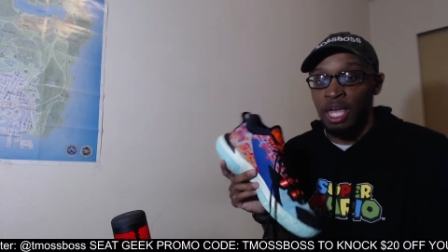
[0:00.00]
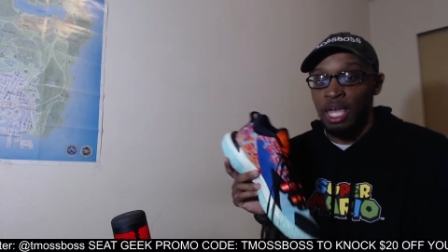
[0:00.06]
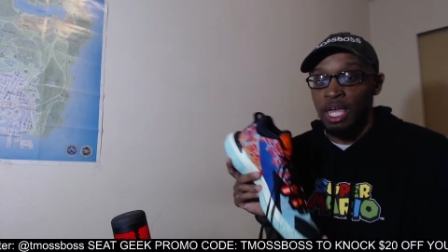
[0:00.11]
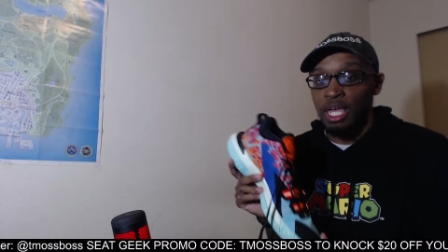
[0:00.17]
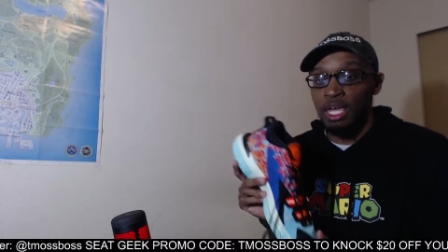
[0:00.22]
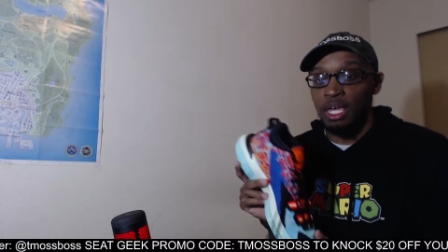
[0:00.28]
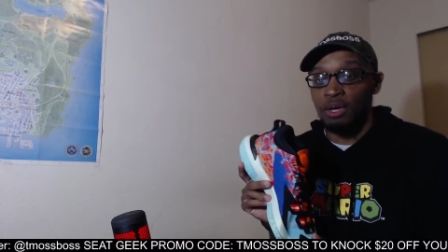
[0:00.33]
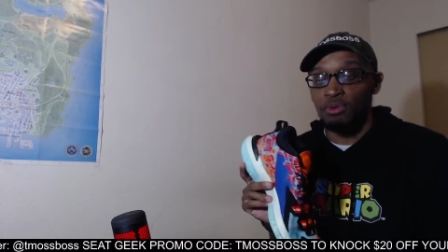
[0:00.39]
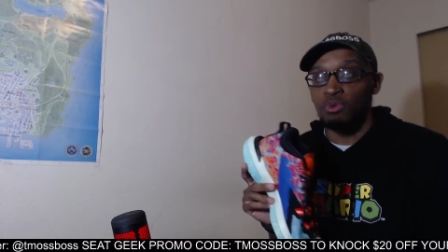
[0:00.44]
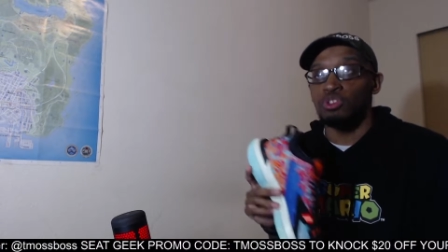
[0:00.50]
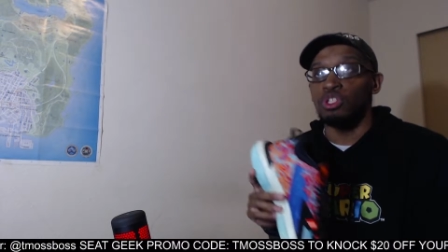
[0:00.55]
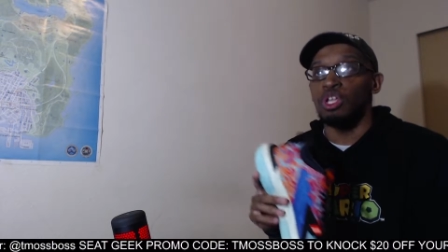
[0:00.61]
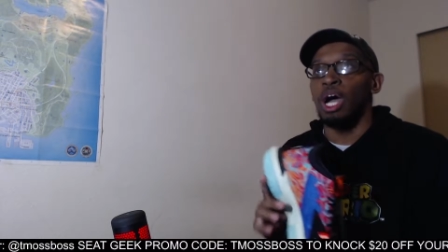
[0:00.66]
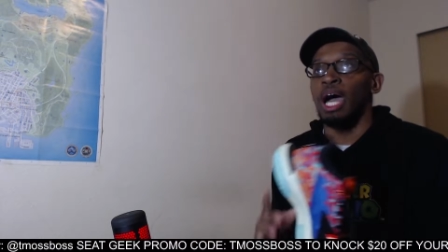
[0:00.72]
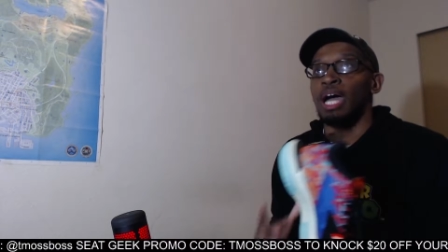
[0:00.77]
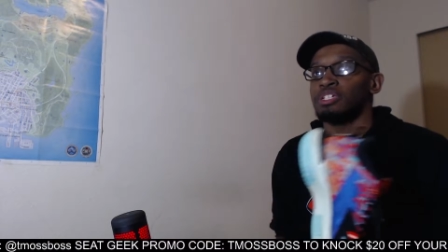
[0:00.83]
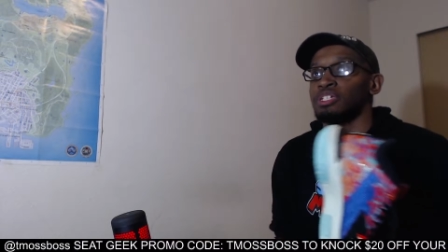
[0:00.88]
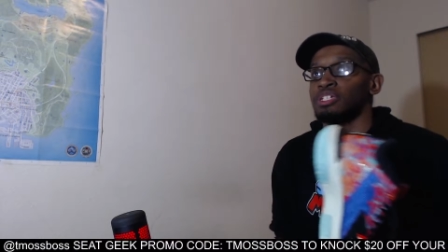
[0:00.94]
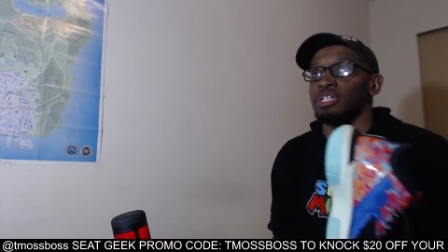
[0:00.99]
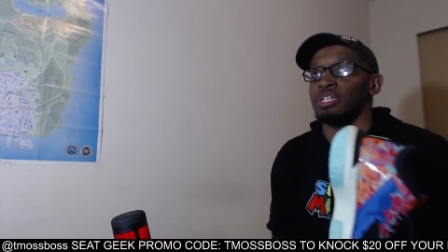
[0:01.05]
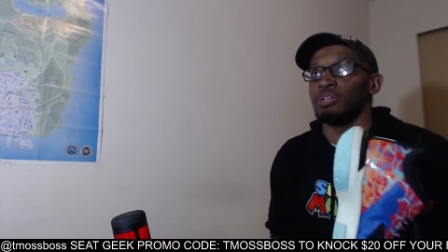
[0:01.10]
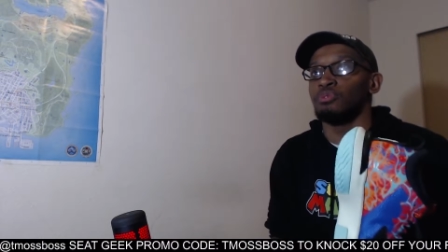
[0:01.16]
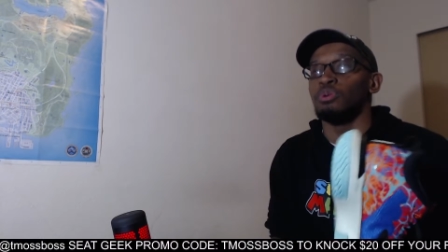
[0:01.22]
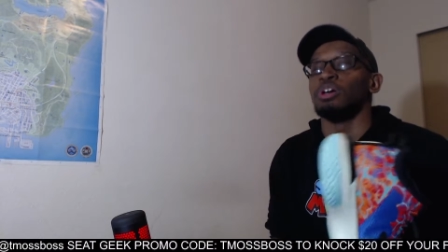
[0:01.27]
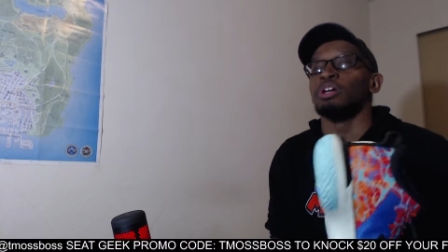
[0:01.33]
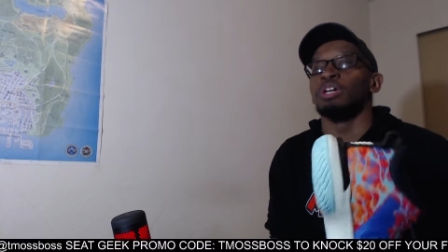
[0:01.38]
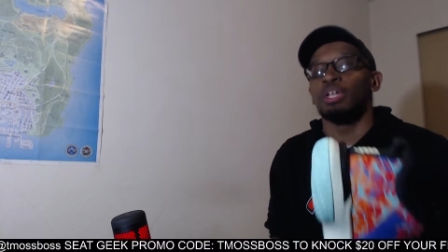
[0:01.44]
It well, no, actually,
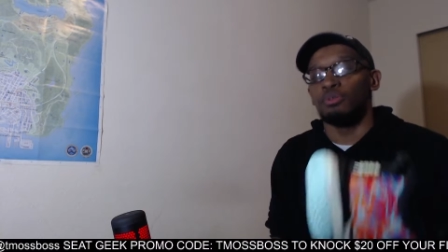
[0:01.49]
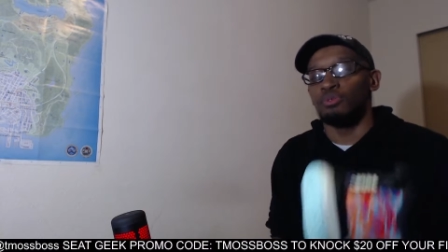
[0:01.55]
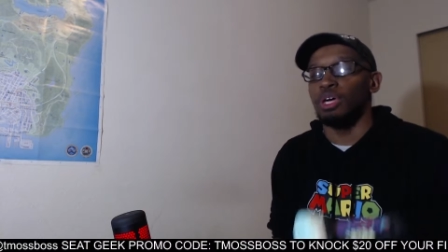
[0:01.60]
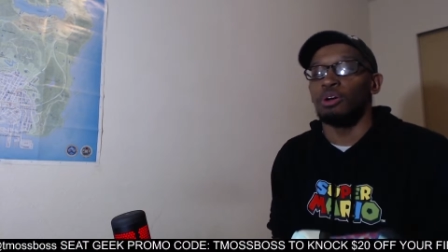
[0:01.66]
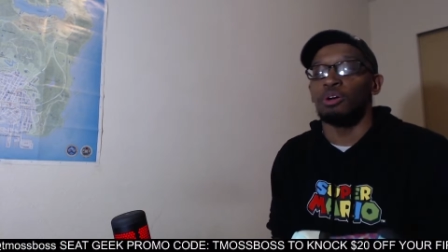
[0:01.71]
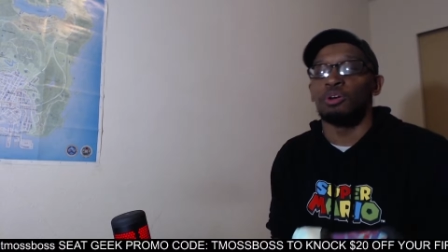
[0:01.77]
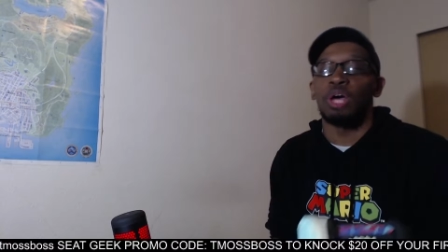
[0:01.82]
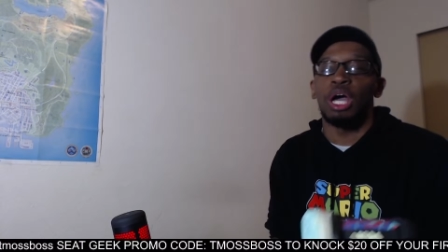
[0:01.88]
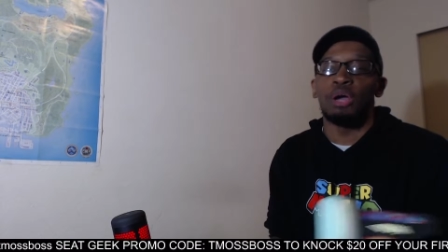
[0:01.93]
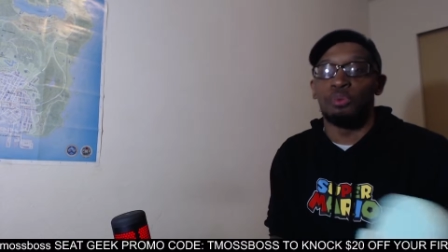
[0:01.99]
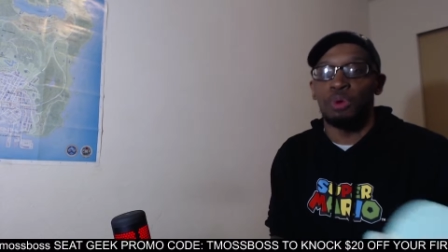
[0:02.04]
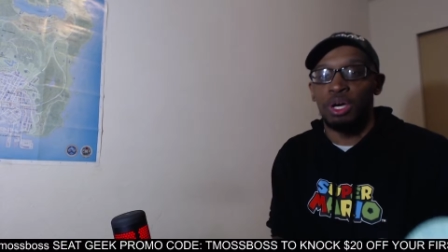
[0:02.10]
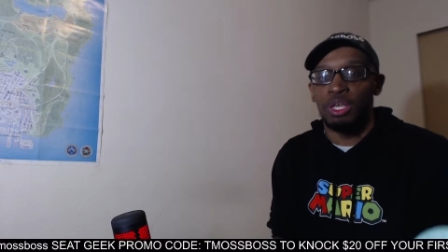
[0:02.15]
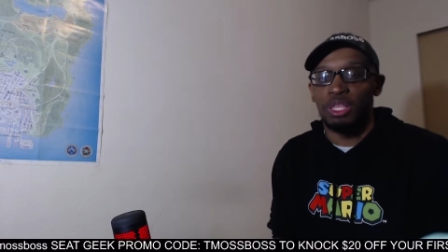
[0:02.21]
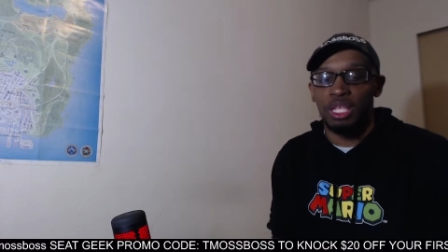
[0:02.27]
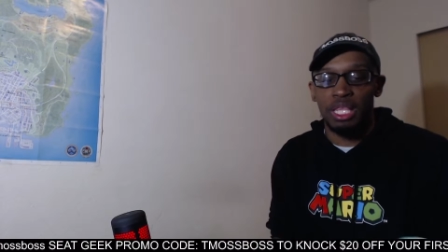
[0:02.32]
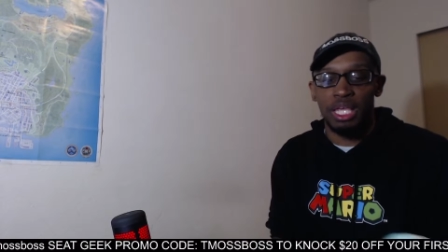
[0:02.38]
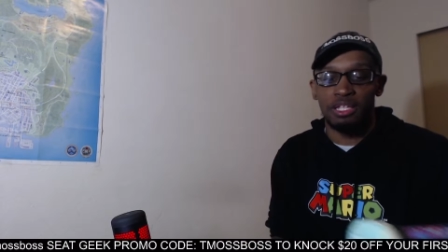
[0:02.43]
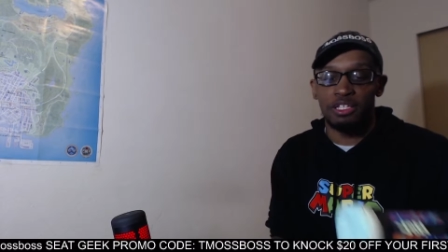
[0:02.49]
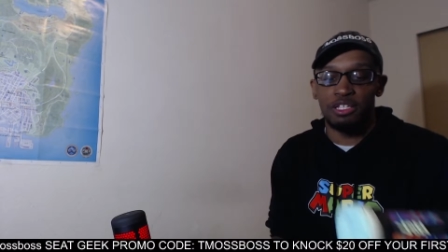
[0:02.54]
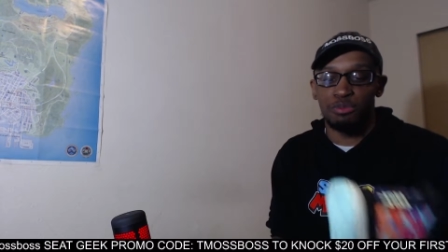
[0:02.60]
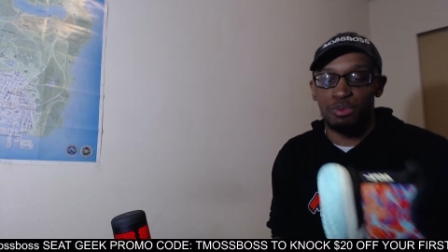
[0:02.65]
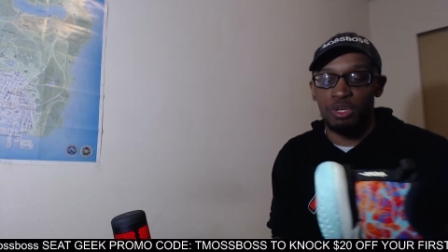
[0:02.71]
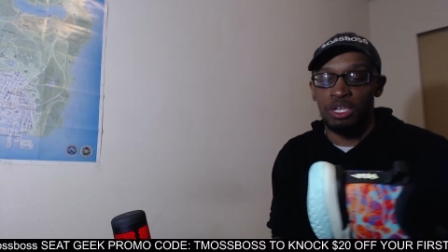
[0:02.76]
well, yeah, they were like one of the latest.